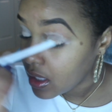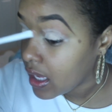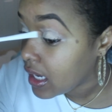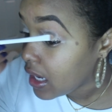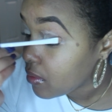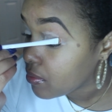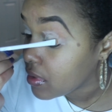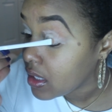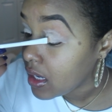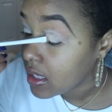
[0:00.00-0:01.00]
And I
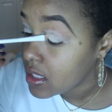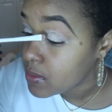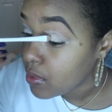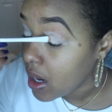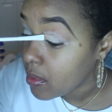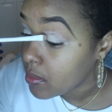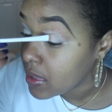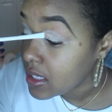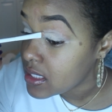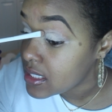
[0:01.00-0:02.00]
really like this primer
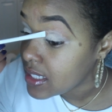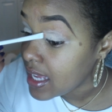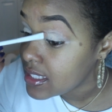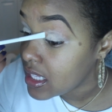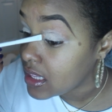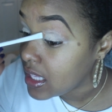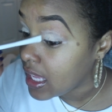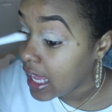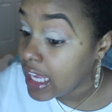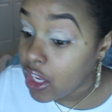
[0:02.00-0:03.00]
because it's nice and
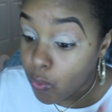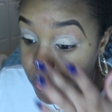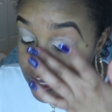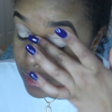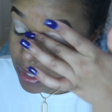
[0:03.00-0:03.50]
thick and it really